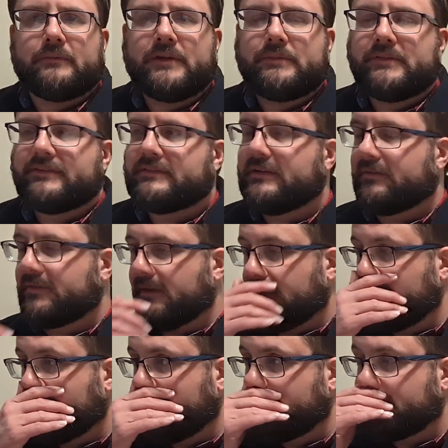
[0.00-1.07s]
Maybe it's
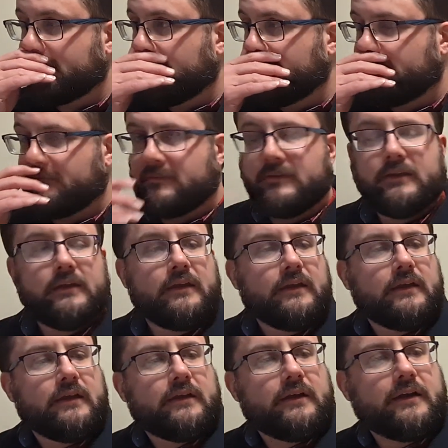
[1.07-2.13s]
self-taught nonsense
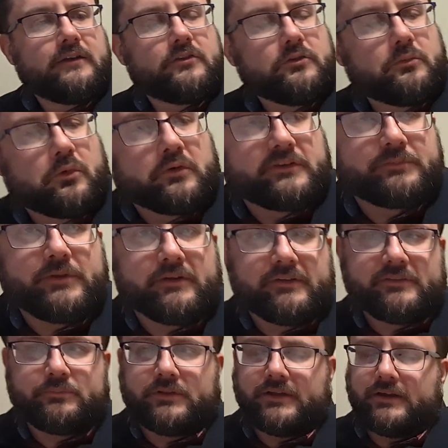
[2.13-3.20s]
to a more
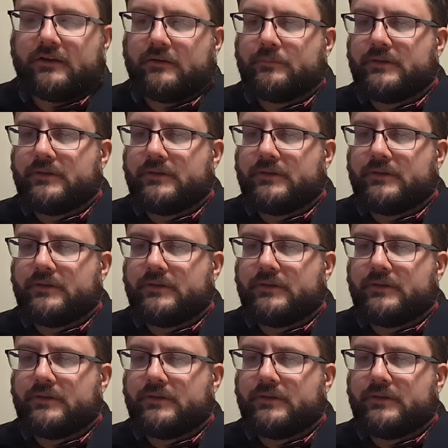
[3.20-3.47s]
experienced player.